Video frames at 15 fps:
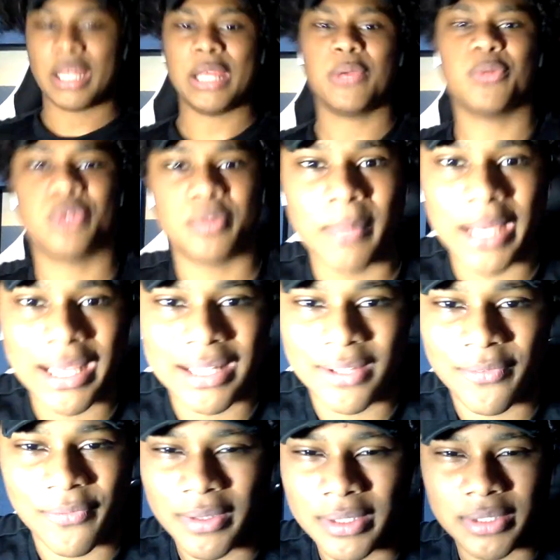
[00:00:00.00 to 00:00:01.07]
And he was mad
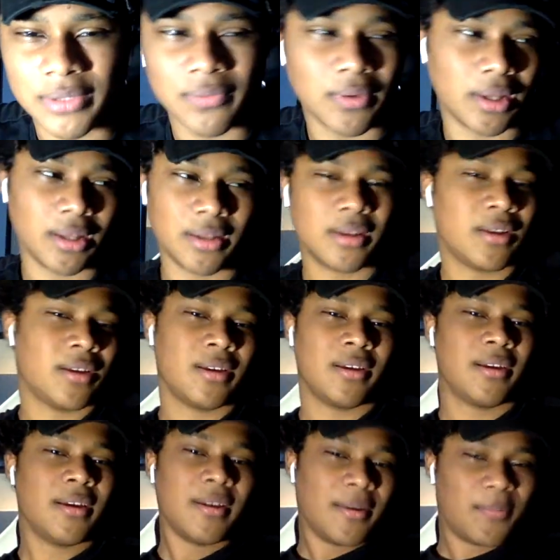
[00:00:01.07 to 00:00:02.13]
defensive. Like
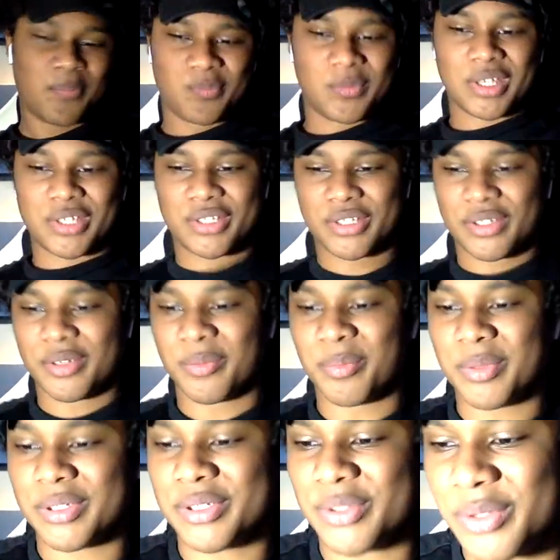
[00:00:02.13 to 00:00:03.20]
he shouldn't have
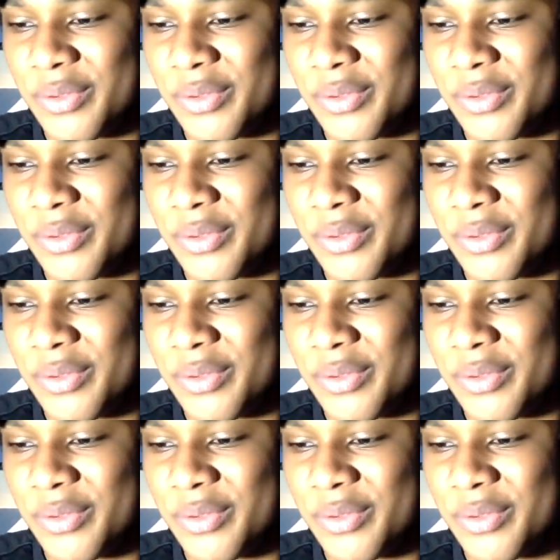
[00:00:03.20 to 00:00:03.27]
been so